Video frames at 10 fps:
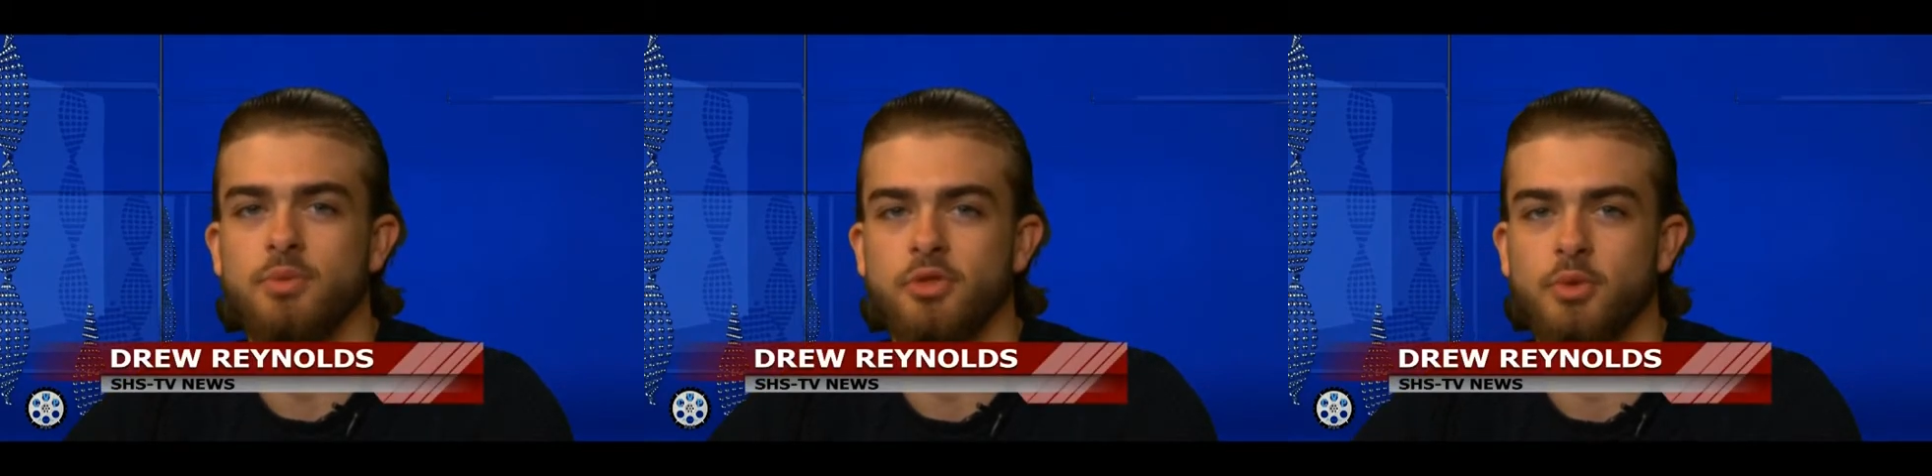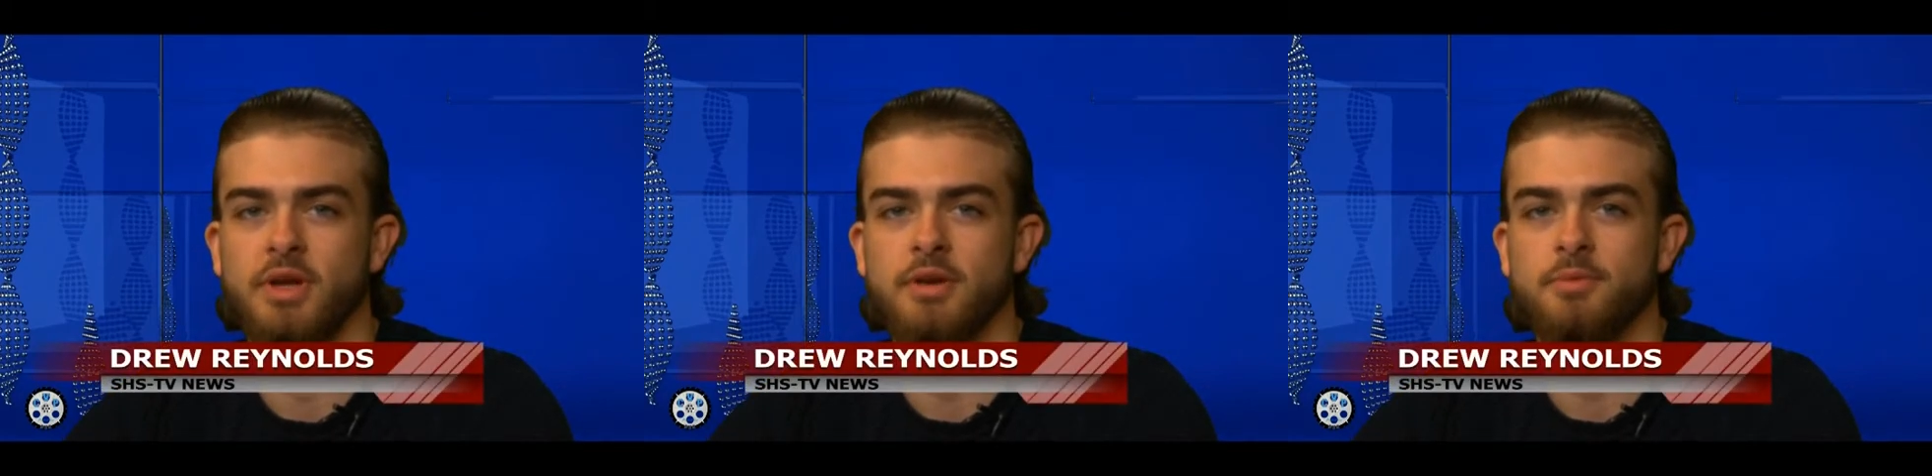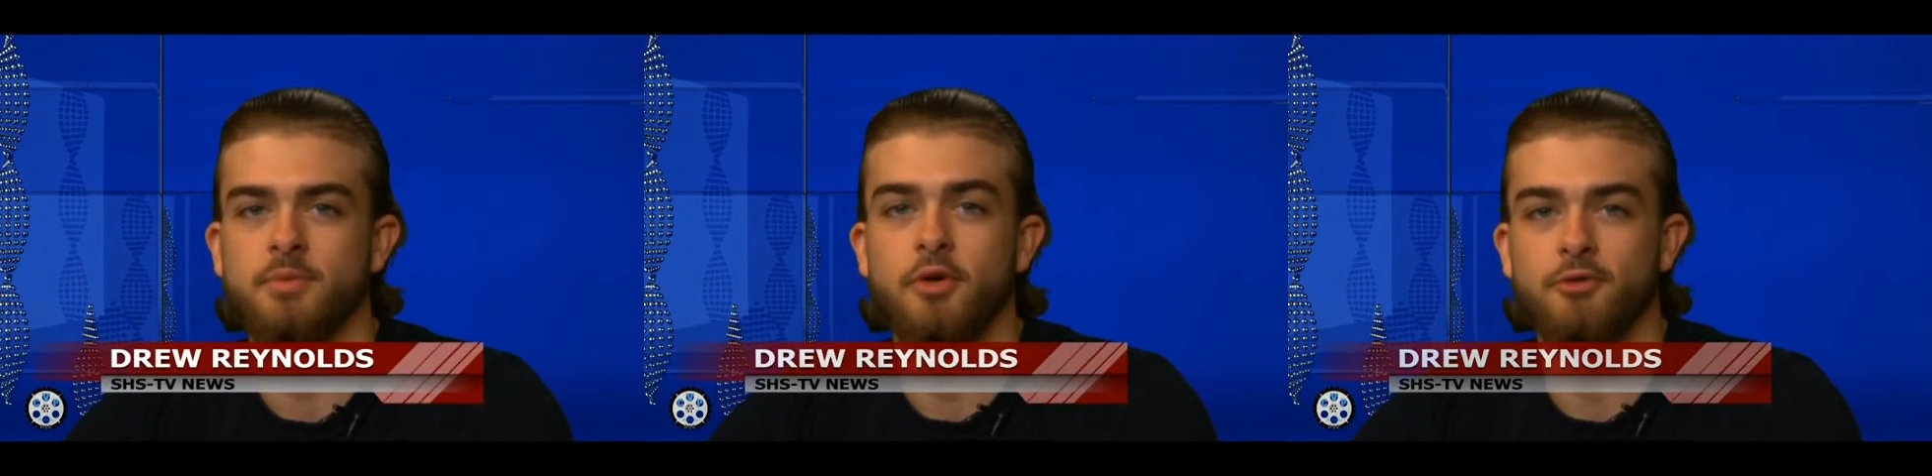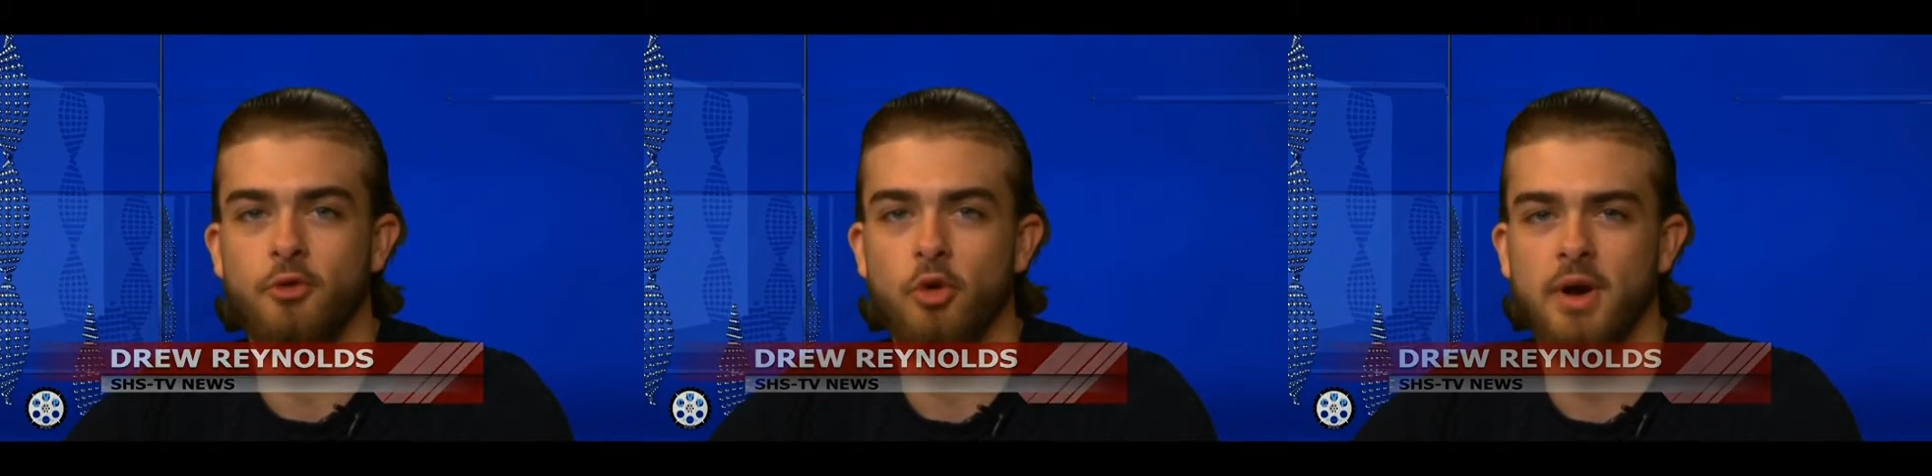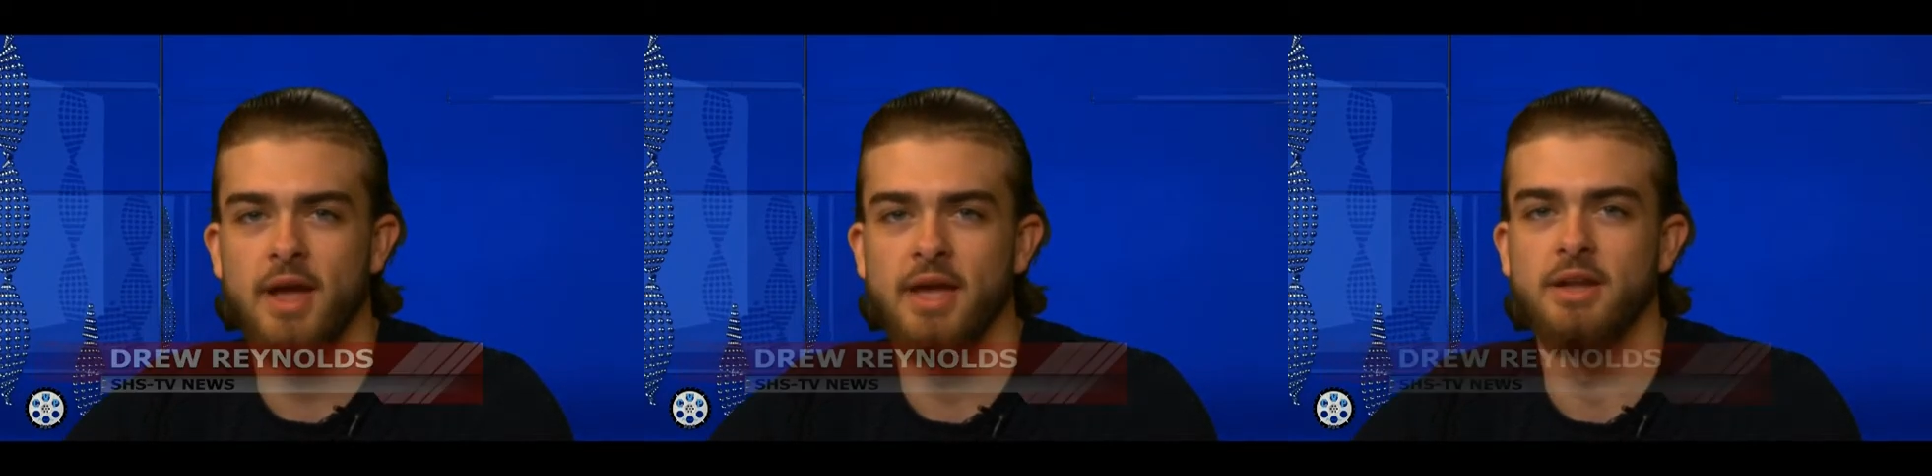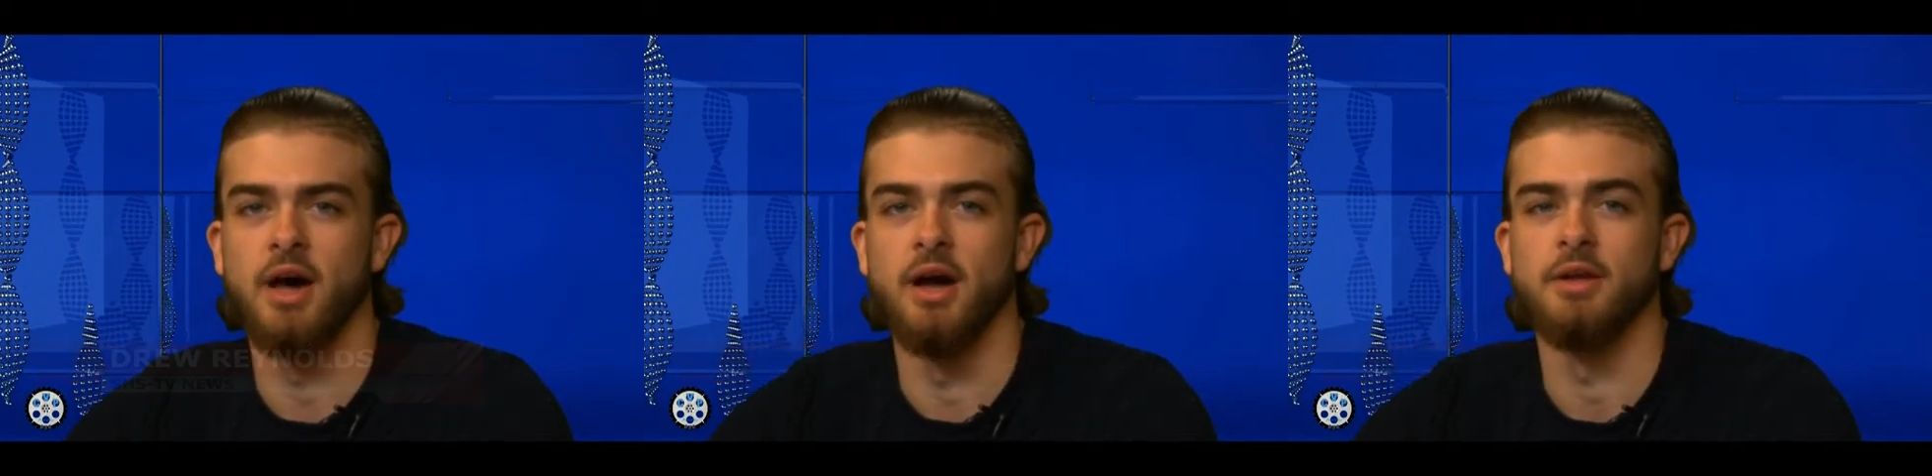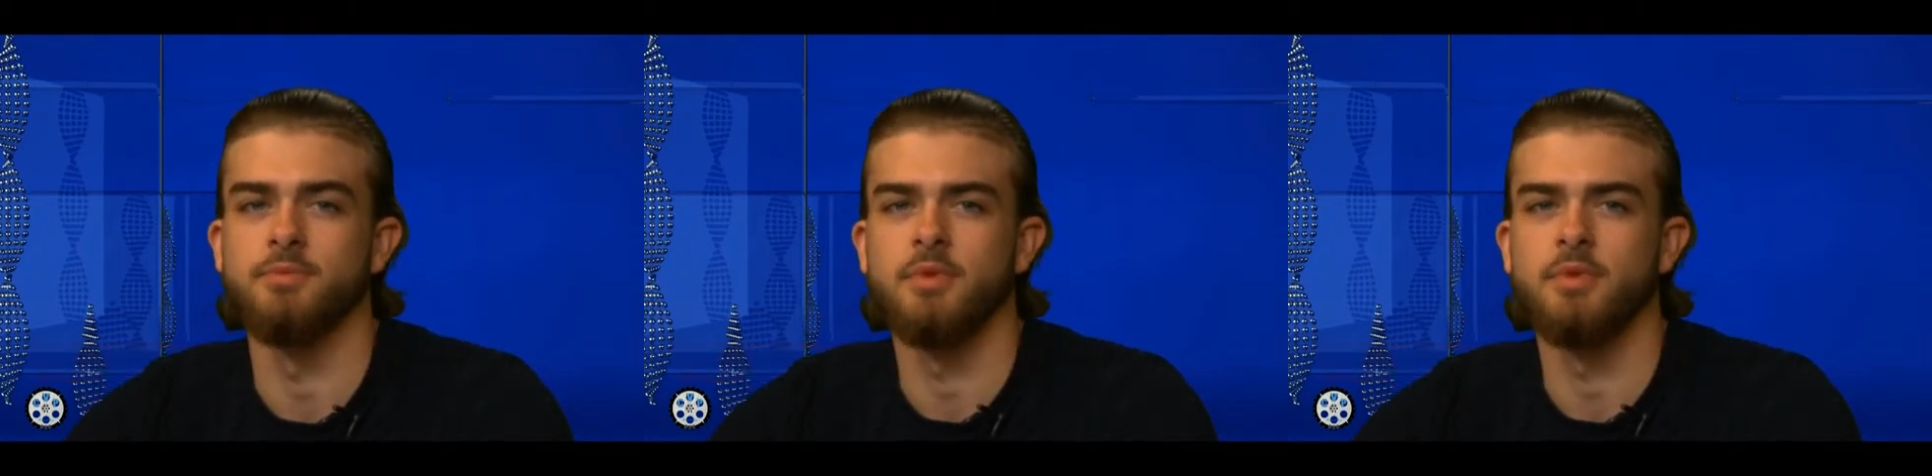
3, 4, and 9.